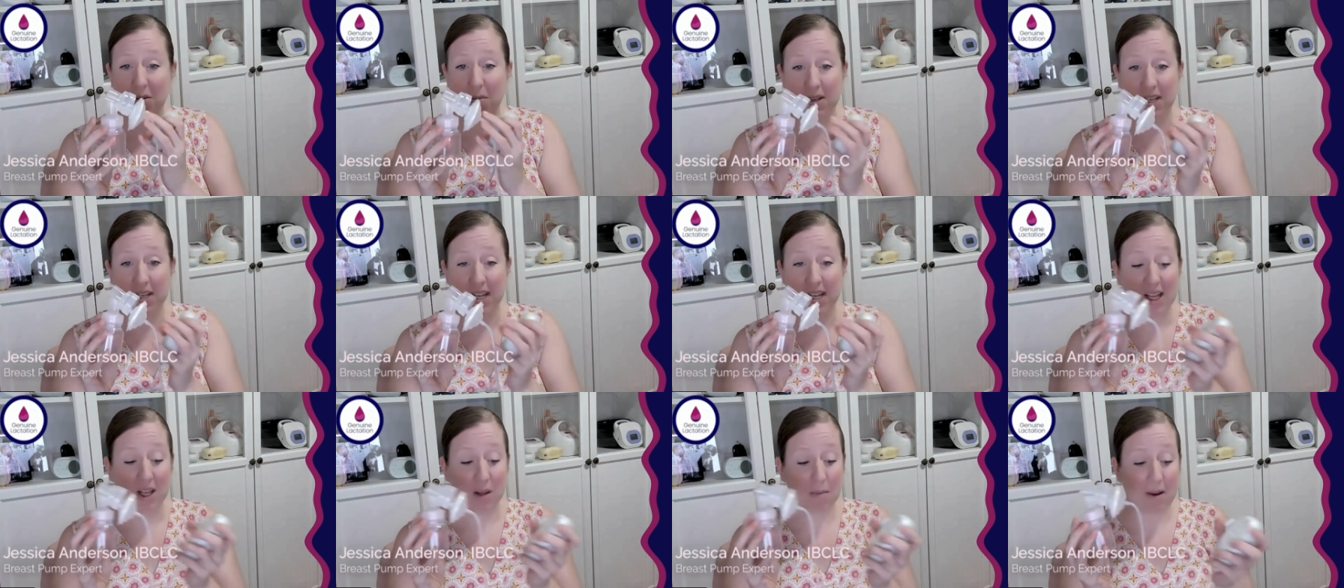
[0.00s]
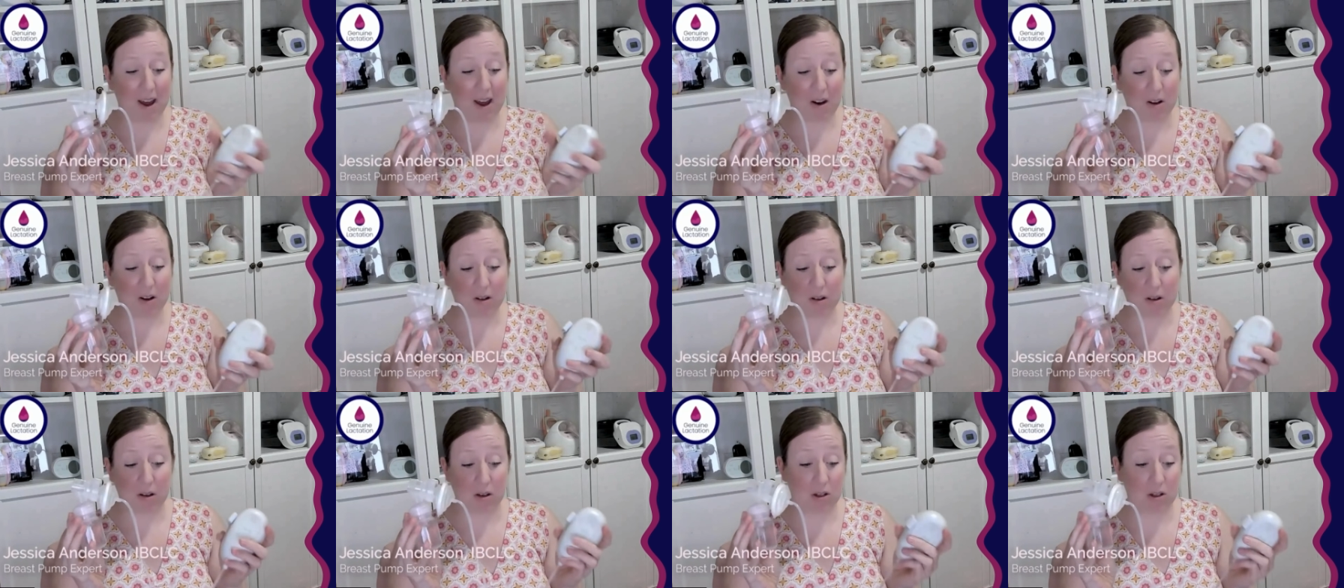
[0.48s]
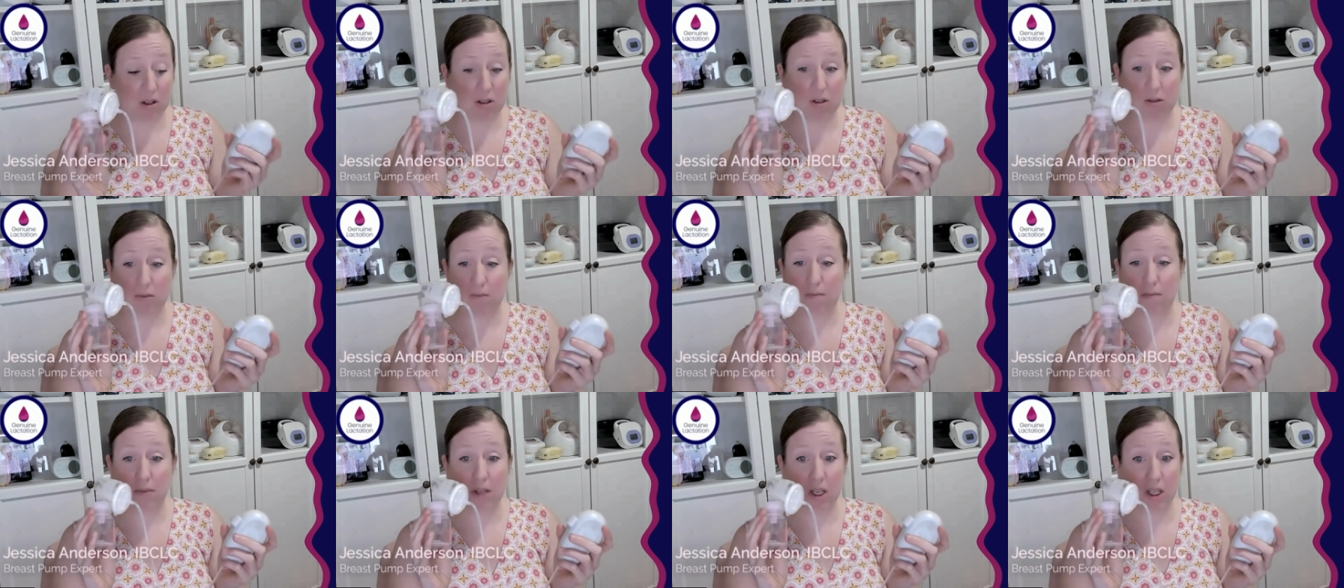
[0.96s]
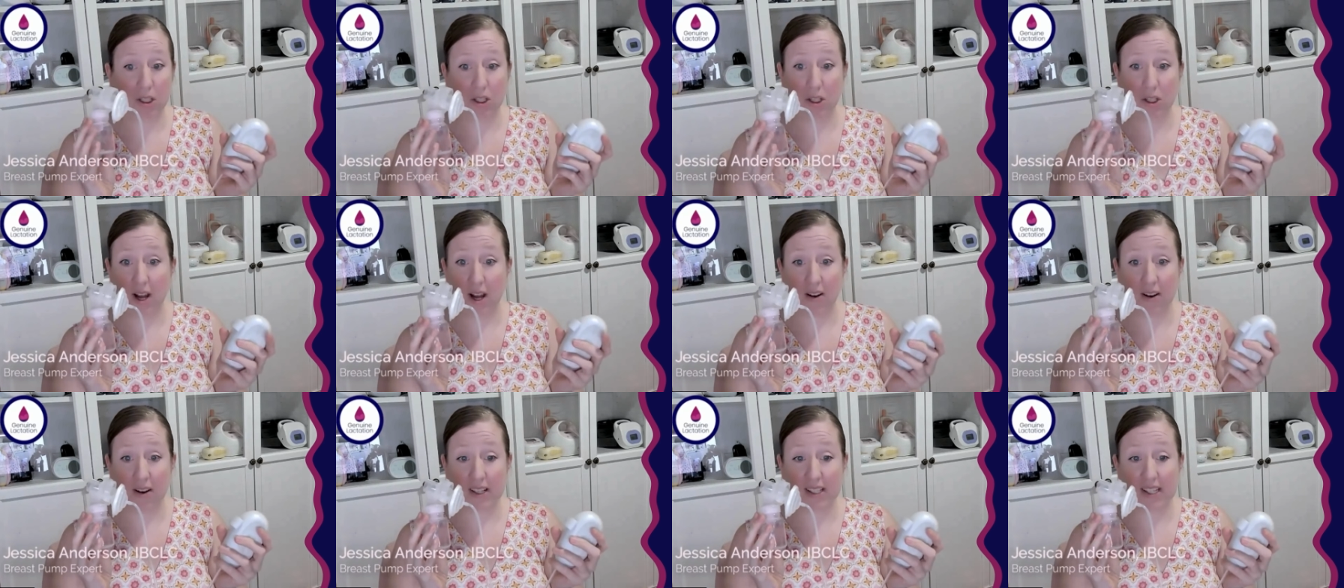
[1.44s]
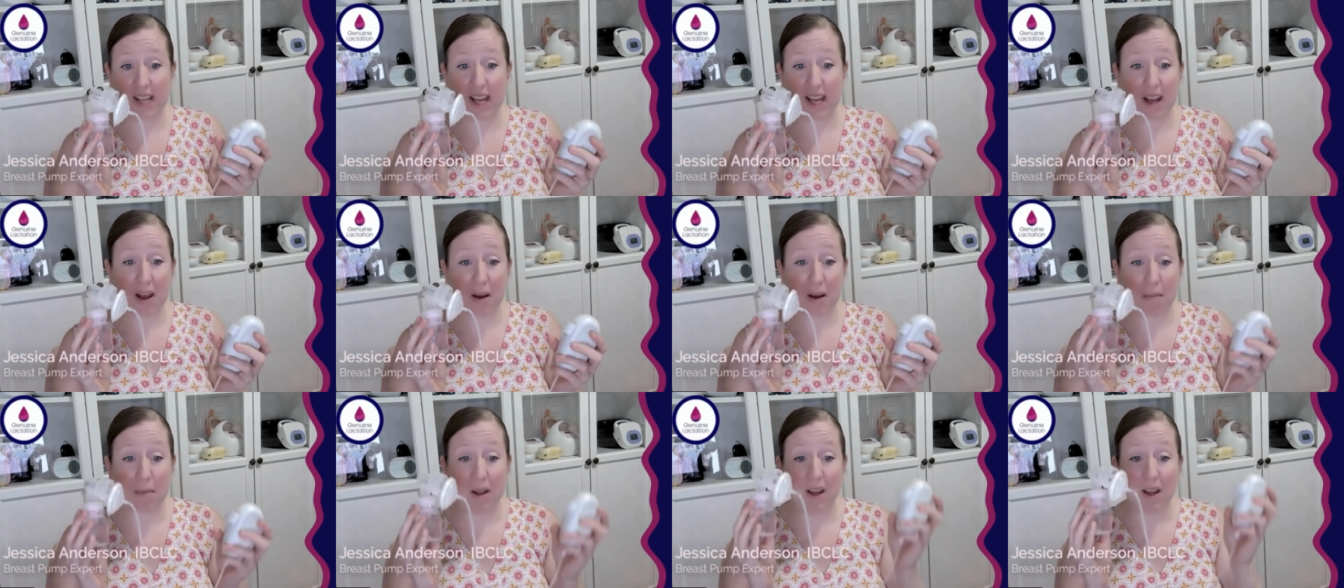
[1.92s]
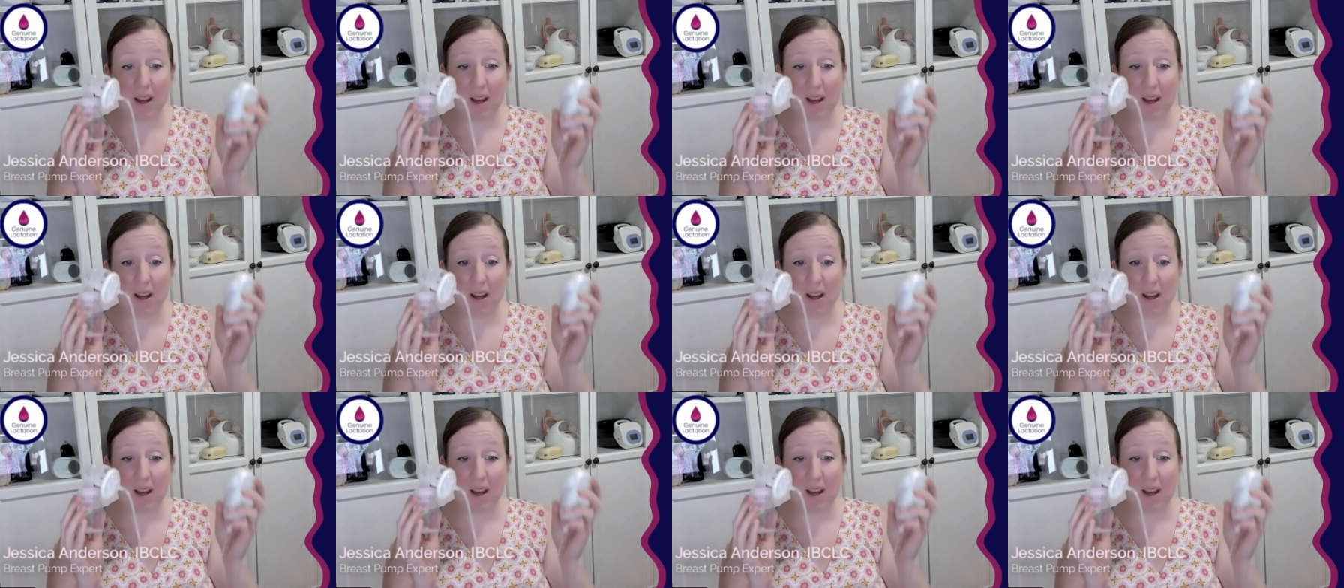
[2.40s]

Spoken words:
Medela bottle. It's just a generic setup.